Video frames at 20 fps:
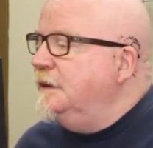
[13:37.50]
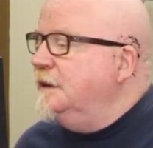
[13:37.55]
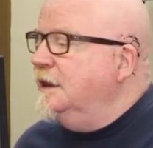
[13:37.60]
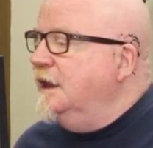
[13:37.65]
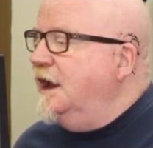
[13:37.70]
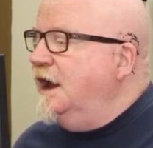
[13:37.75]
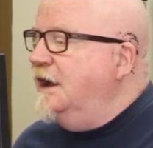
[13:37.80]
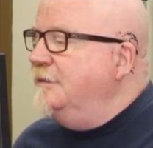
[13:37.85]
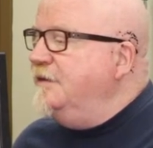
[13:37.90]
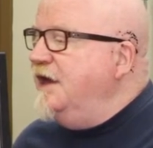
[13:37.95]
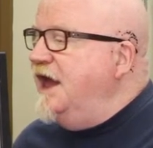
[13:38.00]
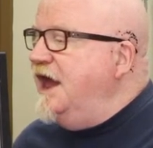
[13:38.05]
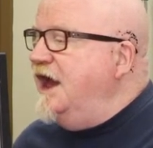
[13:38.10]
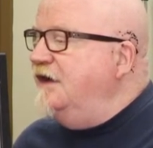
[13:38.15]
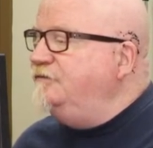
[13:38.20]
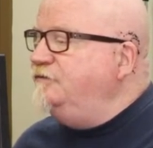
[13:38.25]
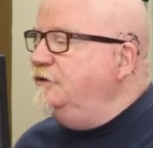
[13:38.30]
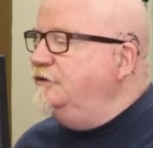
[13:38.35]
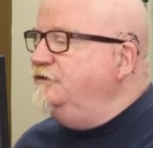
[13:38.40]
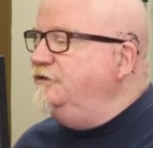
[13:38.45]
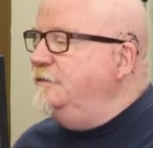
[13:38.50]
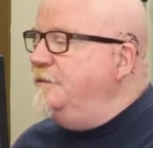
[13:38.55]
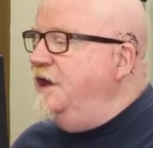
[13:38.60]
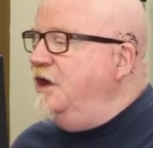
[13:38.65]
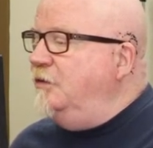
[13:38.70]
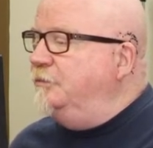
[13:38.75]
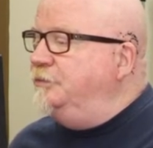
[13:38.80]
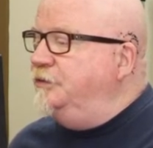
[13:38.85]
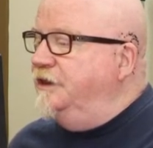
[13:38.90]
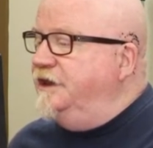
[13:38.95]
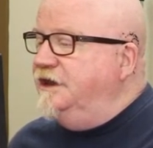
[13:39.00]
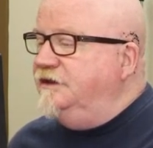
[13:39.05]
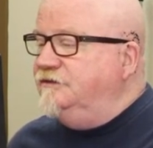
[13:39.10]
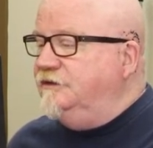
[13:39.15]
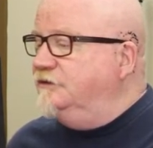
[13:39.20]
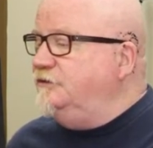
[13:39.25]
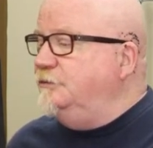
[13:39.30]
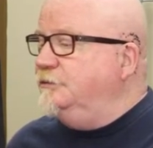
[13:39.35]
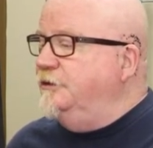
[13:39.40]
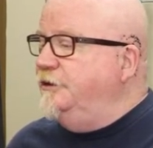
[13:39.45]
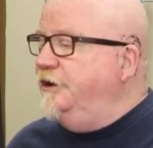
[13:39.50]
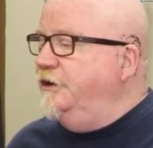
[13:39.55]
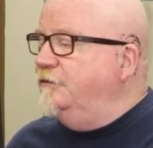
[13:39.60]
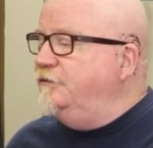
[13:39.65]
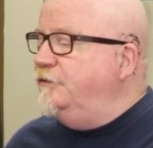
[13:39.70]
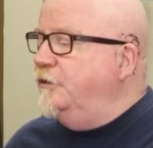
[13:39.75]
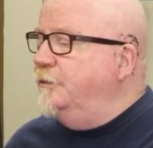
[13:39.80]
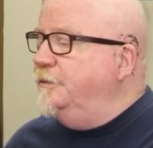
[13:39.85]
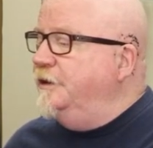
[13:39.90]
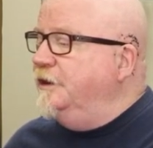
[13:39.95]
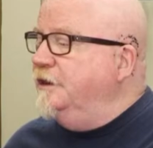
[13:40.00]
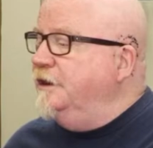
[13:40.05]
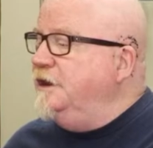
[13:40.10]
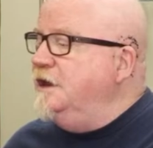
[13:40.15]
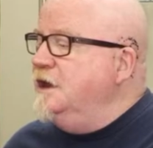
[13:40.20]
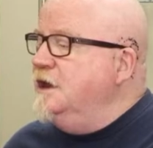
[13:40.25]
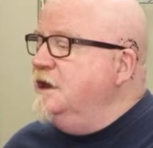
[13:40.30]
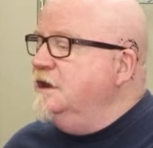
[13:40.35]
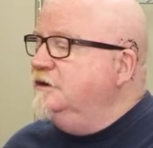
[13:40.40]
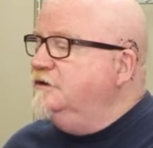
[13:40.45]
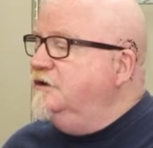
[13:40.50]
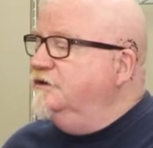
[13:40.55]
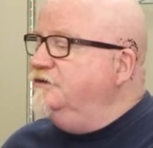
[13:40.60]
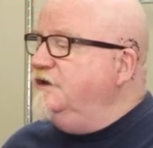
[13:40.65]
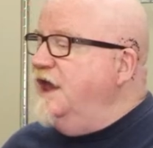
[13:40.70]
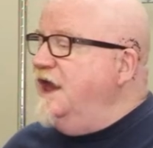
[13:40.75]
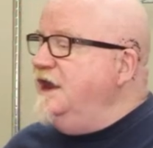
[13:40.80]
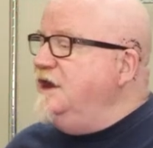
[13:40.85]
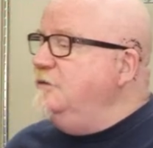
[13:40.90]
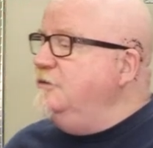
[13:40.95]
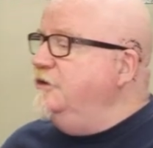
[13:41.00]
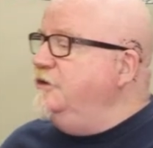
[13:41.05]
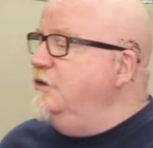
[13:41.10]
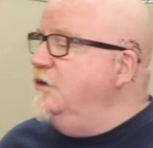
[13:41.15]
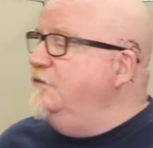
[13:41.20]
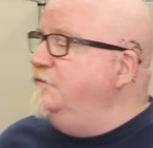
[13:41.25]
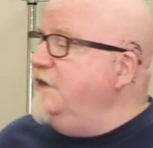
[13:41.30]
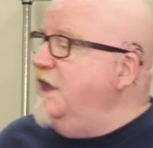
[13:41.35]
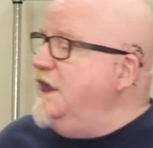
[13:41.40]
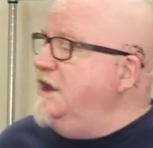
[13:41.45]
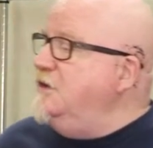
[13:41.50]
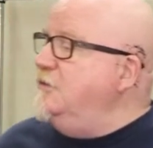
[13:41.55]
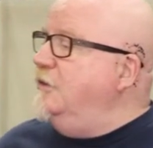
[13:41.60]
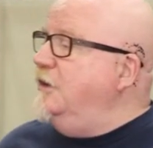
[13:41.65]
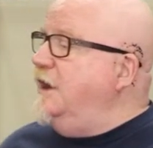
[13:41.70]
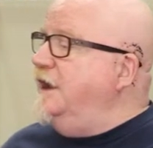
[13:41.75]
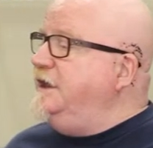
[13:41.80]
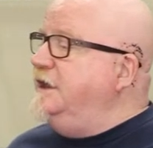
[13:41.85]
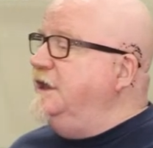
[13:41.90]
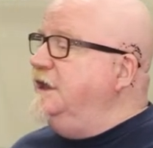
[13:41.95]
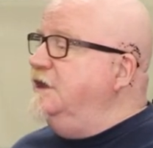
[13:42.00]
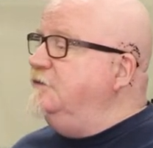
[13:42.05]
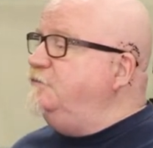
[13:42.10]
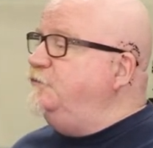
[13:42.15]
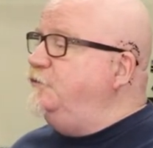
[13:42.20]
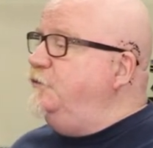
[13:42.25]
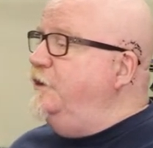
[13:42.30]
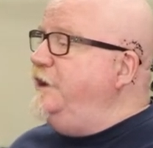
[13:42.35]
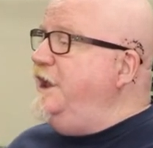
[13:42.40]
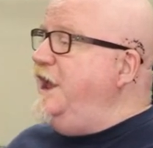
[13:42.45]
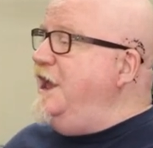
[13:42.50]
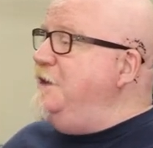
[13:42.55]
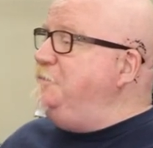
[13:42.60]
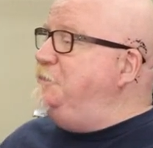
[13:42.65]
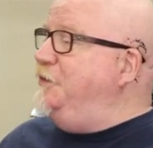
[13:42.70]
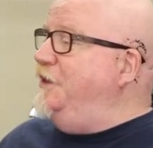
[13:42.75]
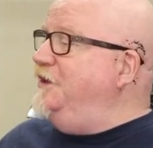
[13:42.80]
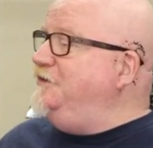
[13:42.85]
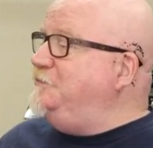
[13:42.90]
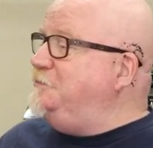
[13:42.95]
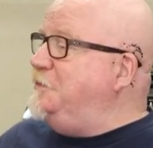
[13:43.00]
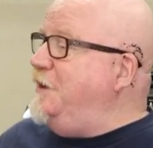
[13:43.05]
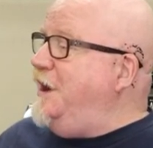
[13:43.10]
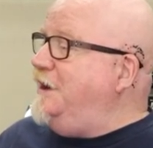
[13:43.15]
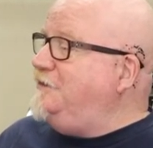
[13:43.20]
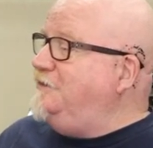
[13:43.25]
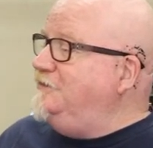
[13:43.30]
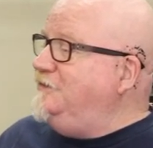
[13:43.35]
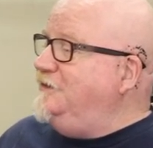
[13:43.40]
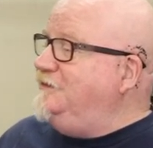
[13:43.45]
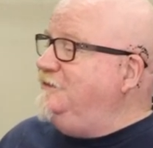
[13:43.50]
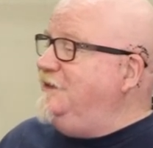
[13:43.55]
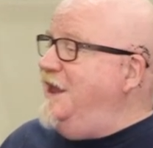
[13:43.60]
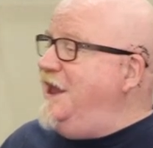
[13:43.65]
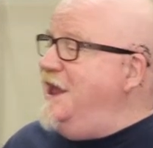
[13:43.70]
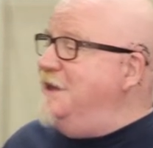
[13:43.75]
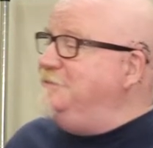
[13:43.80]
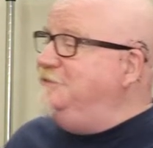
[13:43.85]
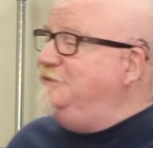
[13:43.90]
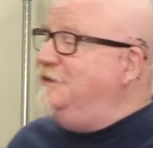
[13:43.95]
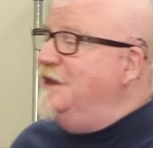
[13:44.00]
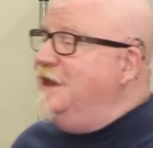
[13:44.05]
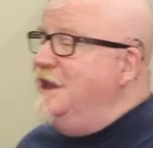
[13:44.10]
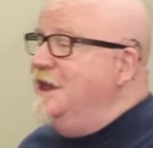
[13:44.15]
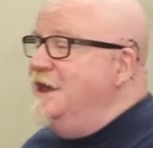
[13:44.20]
I'm after some help, please. That's what we're here for, Billy. Does anyone know of anywhere I can get free A plus practice exams?